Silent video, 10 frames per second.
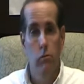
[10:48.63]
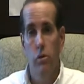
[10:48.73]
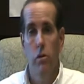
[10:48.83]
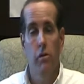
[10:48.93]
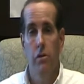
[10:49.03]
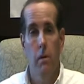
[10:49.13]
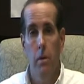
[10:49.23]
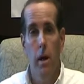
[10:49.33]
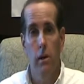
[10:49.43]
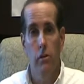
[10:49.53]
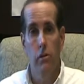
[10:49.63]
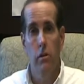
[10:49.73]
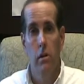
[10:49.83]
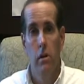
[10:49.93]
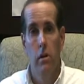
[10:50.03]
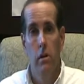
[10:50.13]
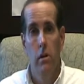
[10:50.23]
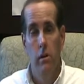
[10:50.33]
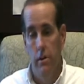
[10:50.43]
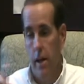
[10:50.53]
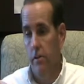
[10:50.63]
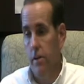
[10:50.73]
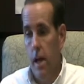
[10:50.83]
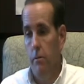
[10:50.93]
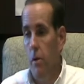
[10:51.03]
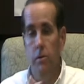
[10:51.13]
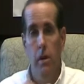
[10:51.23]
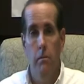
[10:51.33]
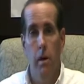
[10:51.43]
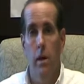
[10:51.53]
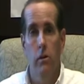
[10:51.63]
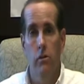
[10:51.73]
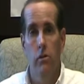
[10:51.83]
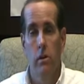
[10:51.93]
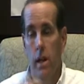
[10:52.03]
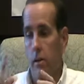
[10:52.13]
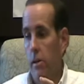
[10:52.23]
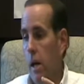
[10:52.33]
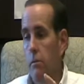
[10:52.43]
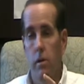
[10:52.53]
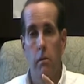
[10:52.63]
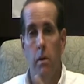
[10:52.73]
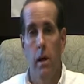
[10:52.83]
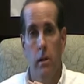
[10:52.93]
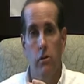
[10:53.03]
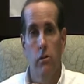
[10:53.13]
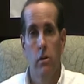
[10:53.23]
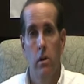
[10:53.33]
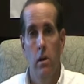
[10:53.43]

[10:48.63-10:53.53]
we're still on the same page. Next time, we're on the same page. Next time, same page.